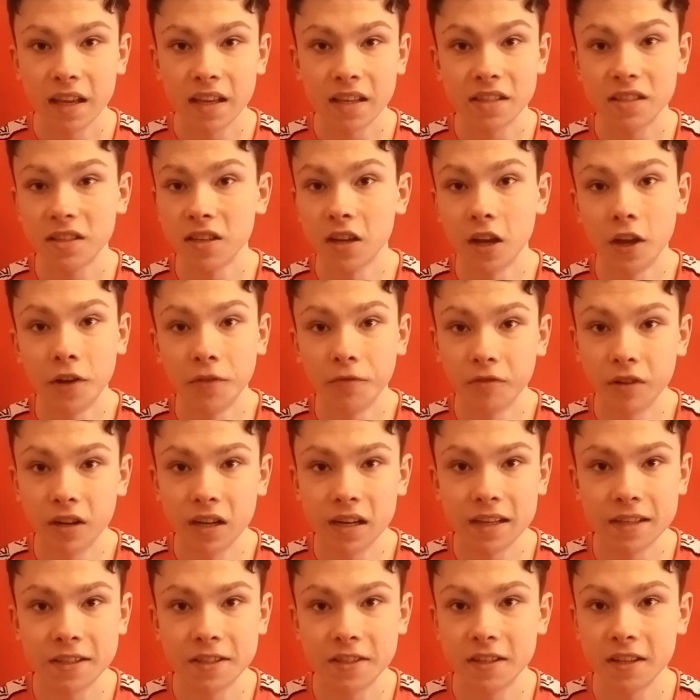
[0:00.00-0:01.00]
it's
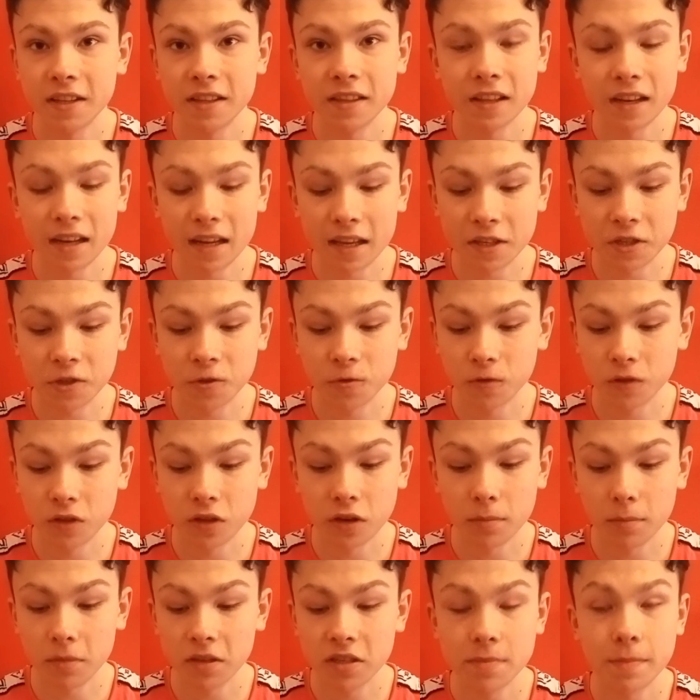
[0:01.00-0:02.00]
unrealistic that Leicester are
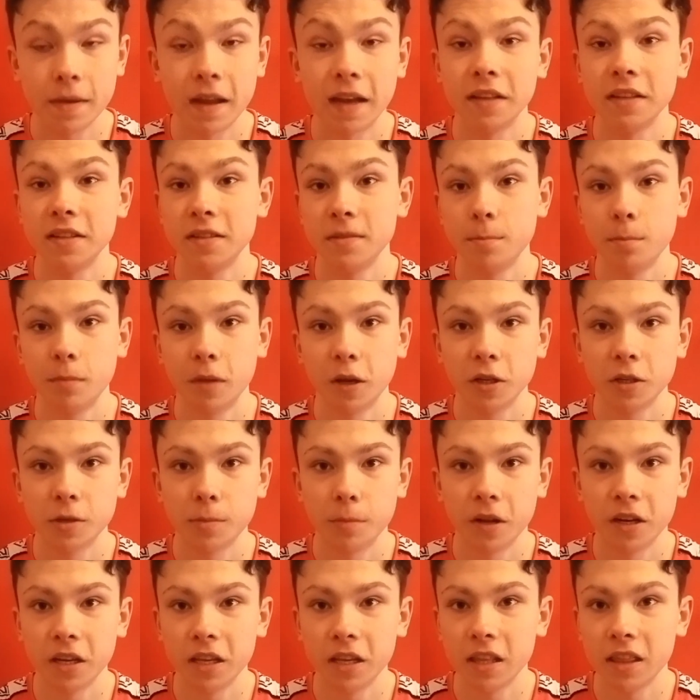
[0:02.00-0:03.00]
going to be spending
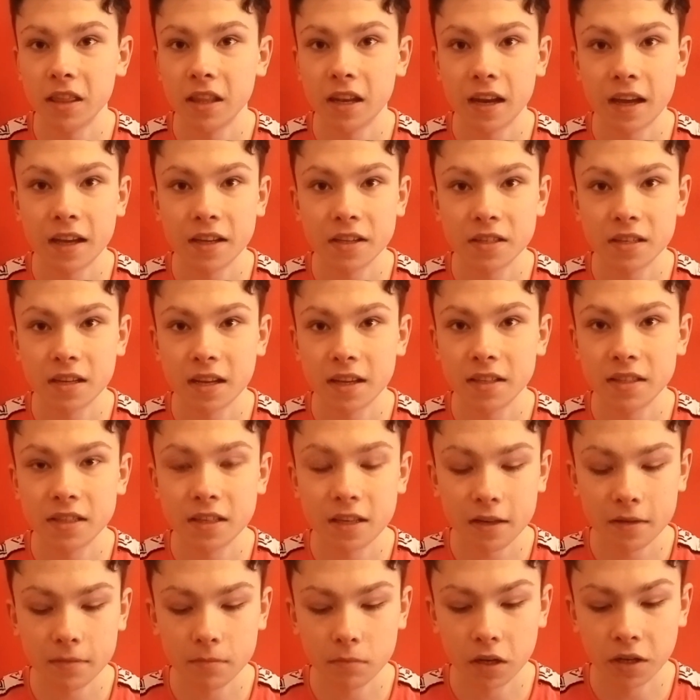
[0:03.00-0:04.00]
much money in the next
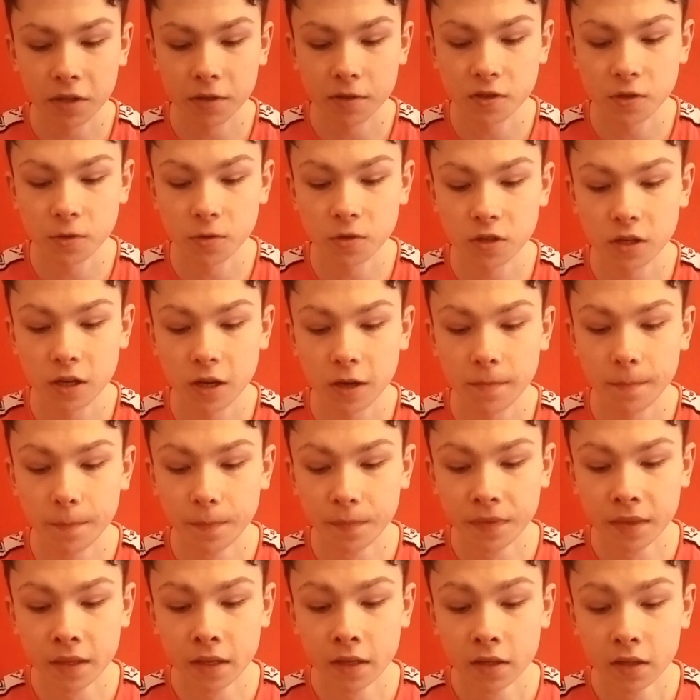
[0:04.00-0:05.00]
18 months or so.
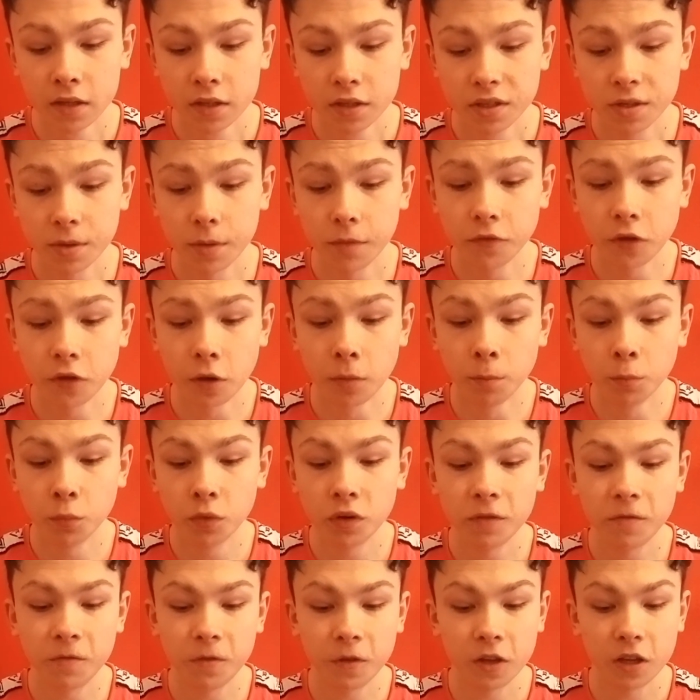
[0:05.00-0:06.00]
So I've gone
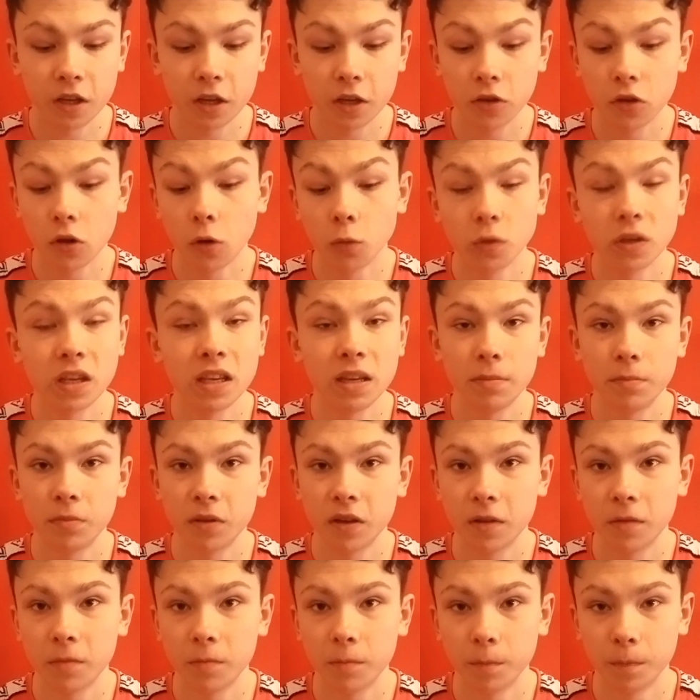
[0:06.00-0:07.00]
with a, uh, a
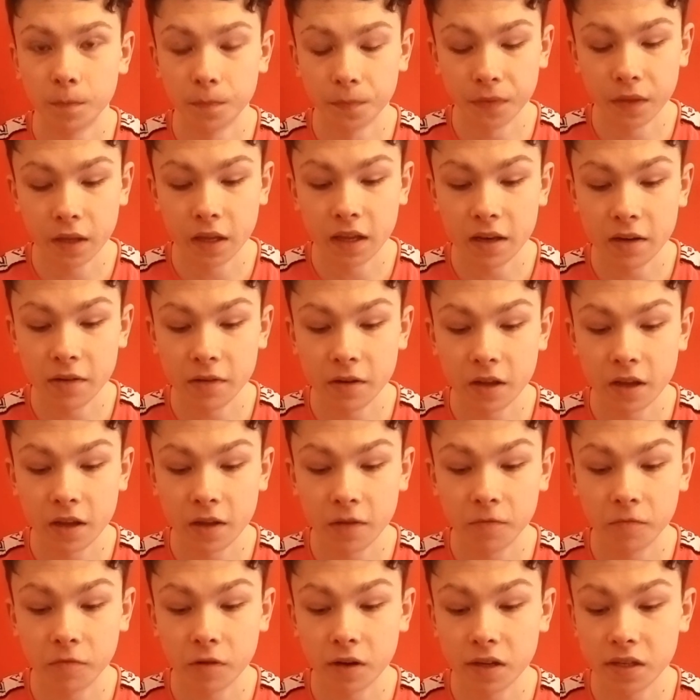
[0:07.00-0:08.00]
goalkeeper in
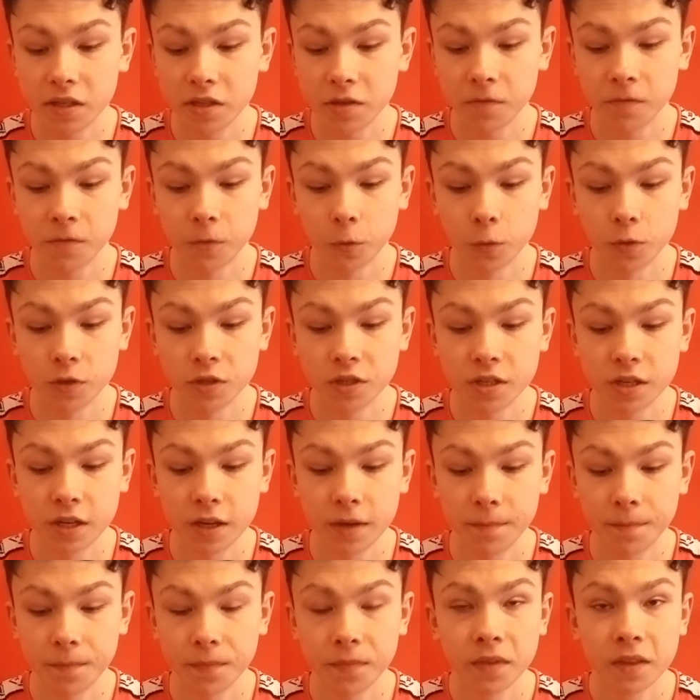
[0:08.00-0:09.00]
uh, Fraser
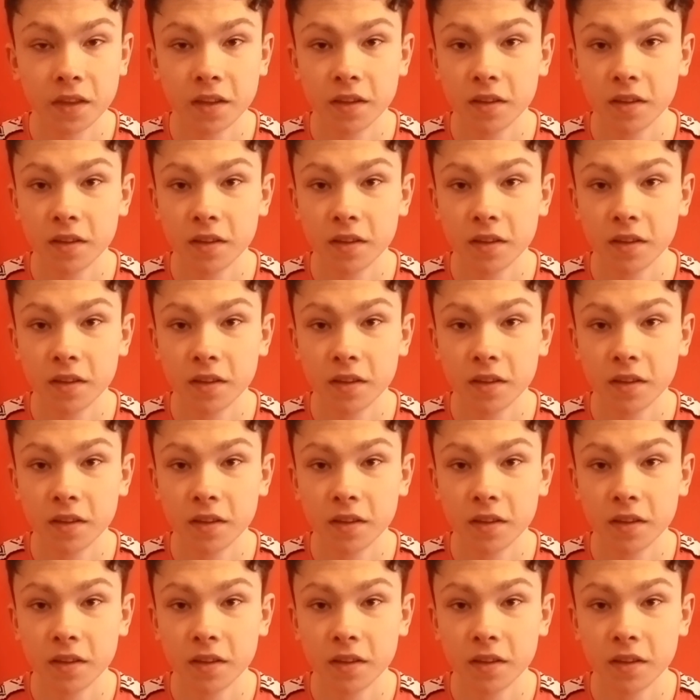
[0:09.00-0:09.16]
Forster.